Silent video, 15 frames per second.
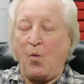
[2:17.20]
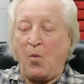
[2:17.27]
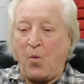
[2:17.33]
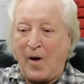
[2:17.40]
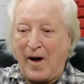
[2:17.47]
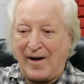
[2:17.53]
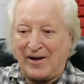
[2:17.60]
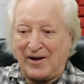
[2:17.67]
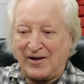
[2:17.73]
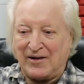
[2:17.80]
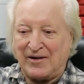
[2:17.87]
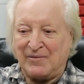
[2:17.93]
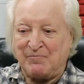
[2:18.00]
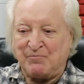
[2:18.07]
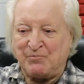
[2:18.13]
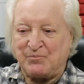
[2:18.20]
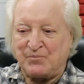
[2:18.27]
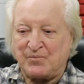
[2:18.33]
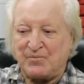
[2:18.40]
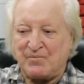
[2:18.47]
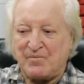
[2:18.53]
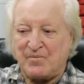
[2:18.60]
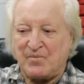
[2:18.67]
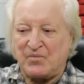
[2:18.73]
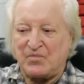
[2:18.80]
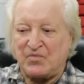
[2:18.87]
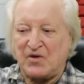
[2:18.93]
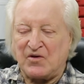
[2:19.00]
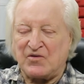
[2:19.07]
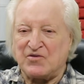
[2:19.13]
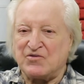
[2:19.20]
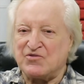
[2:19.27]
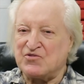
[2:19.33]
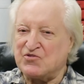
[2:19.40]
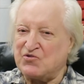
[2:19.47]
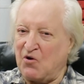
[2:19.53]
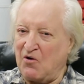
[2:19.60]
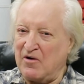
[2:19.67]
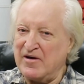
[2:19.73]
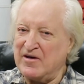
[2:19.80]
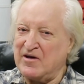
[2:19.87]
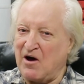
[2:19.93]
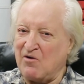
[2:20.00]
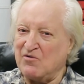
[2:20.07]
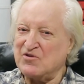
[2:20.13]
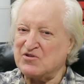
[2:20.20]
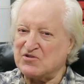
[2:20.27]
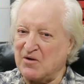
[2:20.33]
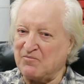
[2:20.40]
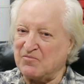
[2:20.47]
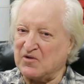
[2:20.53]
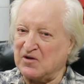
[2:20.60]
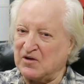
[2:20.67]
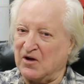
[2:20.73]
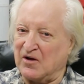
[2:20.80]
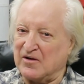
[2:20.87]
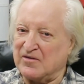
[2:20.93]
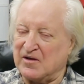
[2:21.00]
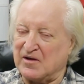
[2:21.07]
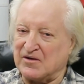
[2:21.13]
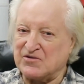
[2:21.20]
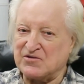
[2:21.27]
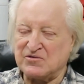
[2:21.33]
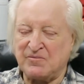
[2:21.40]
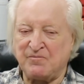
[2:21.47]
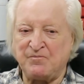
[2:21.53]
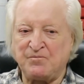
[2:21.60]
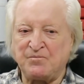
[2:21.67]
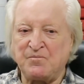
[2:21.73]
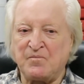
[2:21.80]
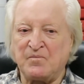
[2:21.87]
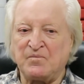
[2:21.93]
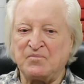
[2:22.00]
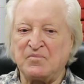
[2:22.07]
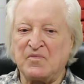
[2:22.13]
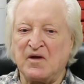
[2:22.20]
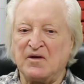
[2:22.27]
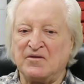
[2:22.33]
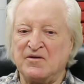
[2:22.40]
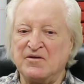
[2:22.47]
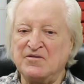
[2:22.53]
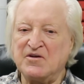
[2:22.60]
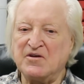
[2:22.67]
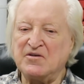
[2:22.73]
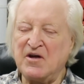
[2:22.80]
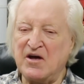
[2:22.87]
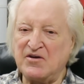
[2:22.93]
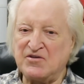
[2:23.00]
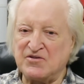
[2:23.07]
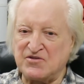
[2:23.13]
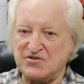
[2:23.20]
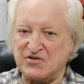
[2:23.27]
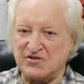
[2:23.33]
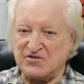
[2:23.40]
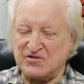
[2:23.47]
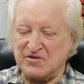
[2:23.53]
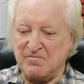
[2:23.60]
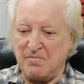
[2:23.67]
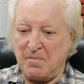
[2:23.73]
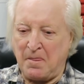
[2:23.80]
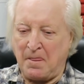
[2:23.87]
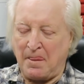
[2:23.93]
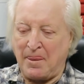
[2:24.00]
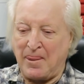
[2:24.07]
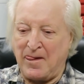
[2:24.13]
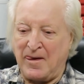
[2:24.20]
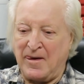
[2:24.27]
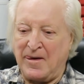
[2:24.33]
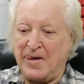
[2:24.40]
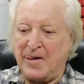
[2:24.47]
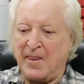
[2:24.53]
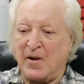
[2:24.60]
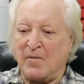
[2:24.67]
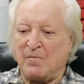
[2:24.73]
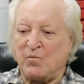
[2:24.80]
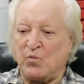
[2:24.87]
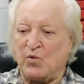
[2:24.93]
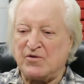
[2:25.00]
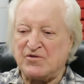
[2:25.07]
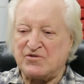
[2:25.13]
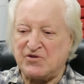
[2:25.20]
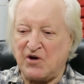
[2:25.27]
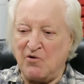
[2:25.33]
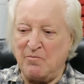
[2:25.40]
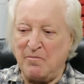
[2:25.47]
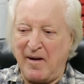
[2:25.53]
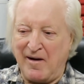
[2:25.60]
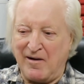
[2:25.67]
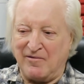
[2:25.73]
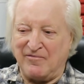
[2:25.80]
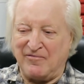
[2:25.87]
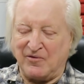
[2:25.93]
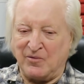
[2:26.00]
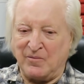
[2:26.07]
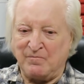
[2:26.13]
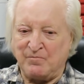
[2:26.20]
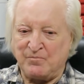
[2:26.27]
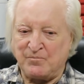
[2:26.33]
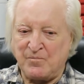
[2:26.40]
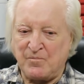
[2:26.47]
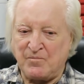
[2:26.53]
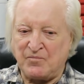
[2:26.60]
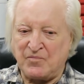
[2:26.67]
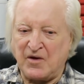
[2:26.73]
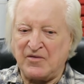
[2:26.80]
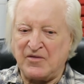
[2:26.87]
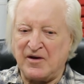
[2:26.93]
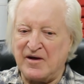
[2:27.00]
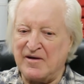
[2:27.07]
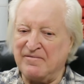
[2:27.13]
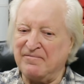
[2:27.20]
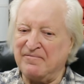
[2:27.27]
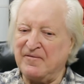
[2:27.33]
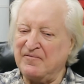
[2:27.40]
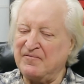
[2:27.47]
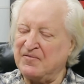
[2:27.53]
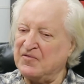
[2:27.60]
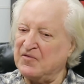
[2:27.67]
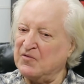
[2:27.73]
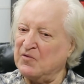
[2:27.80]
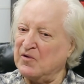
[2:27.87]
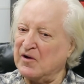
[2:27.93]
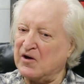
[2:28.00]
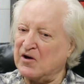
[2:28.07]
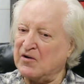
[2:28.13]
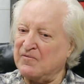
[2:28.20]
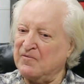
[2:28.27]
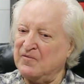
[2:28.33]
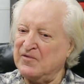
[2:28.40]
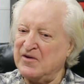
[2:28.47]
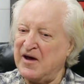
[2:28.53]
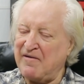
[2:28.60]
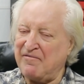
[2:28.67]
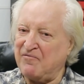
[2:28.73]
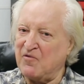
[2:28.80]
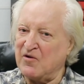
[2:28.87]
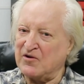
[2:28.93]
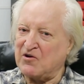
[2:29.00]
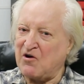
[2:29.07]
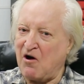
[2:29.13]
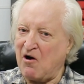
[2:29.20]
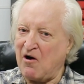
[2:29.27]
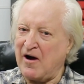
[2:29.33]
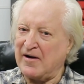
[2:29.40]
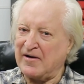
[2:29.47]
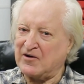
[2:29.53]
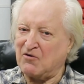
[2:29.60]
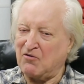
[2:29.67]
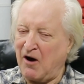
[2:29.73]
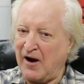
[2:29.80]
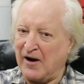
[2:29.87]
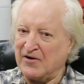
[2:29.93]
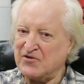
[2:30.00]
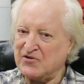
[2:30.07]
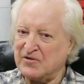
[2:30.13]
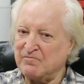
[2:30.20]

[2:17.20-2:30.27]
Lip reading: Well, the story goes something like this. This ignition system was so powerful that if the F1 car had a crash